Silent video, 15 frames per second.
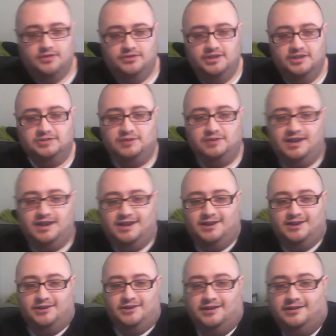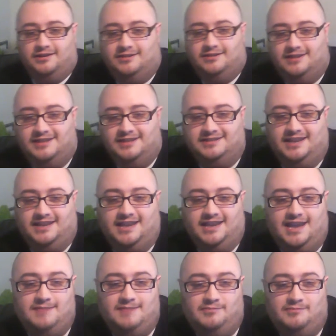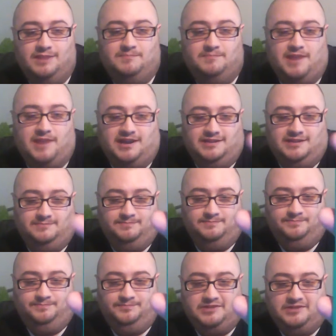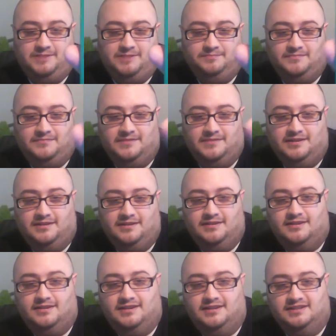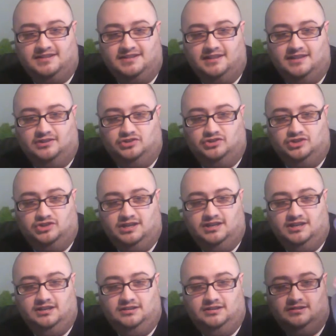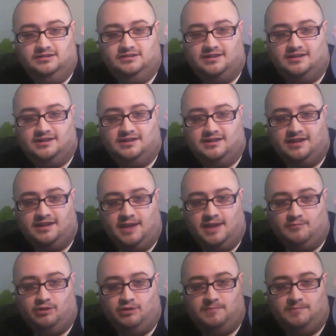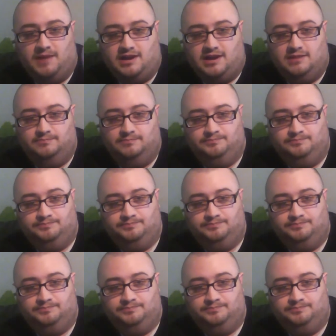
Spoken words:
This right here is a Game Boy Pocket, okay? This is a legit Game Boy Pocket.